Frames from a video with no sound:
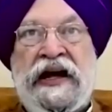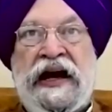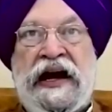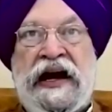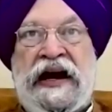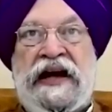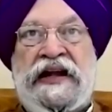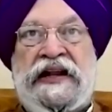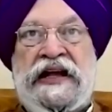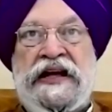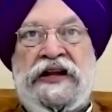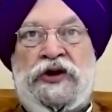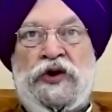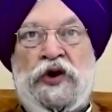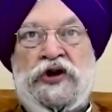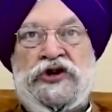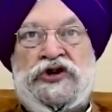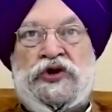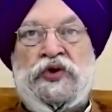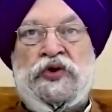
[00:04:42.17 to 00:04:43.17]
And I think
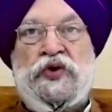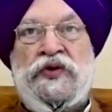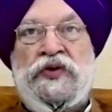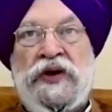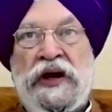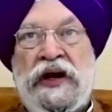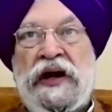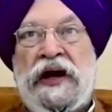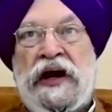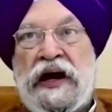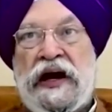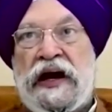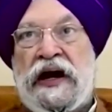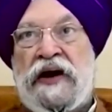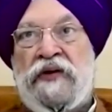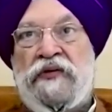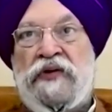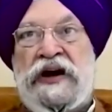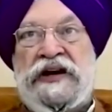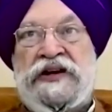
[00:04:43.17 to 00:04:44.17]
those who
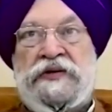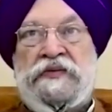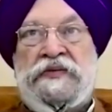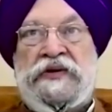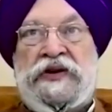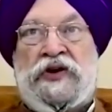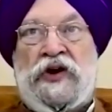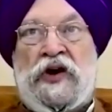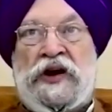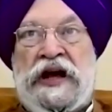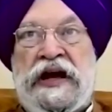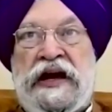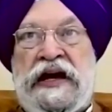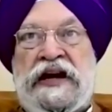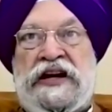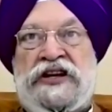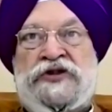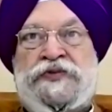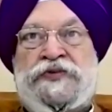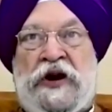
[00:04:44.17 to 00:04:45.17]
uh, were talking
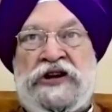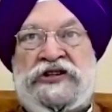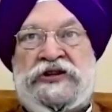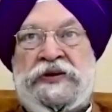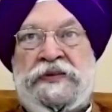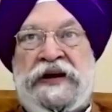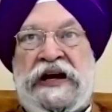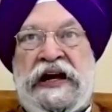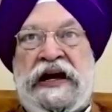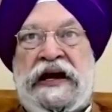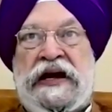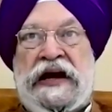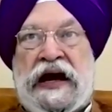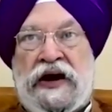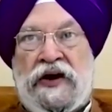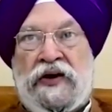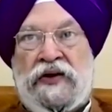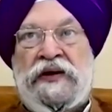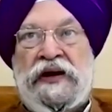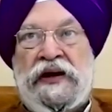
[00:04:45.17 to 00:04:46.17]
irresponsibly and
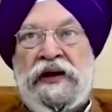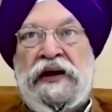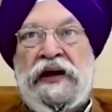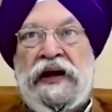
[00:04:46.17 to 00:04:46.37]
now